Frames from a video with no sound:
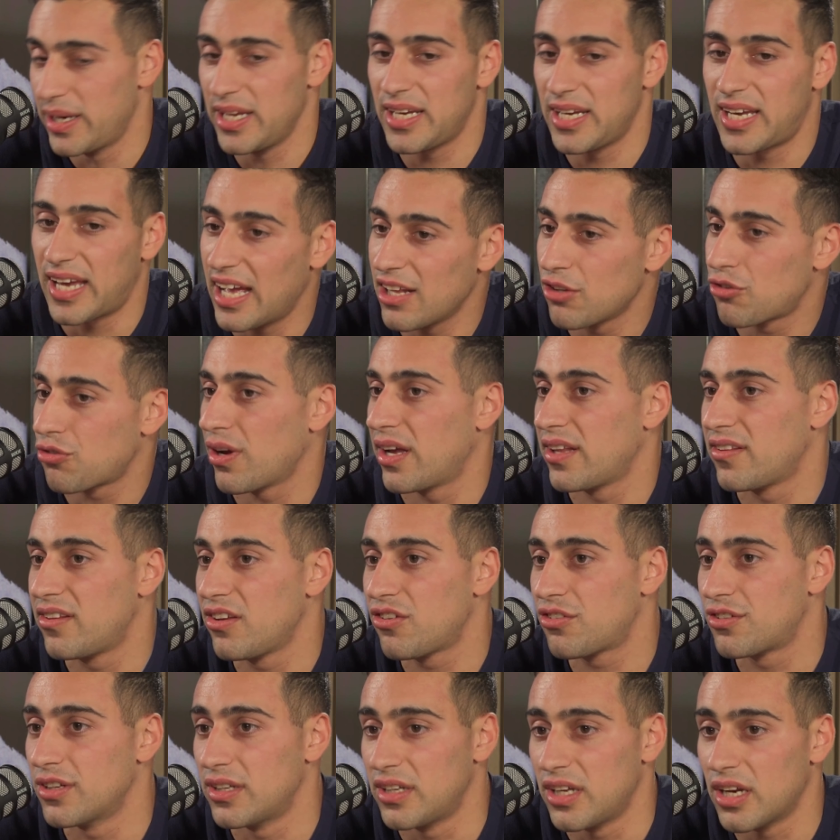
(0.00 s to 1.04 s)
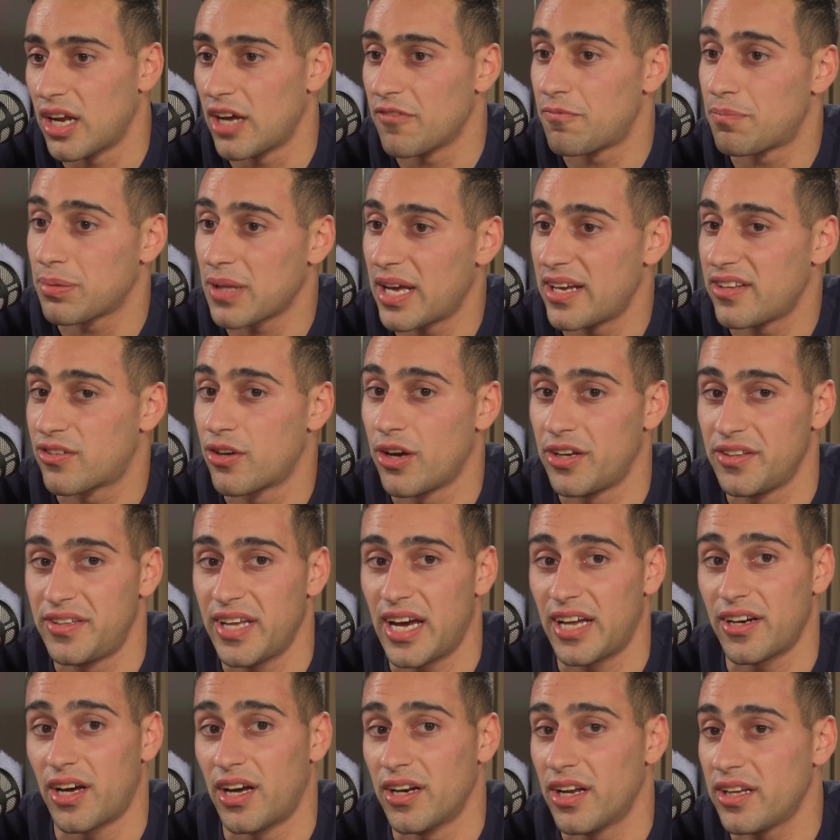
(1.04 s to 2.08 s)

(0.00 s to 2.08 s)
but he can transition. You know, if players go down,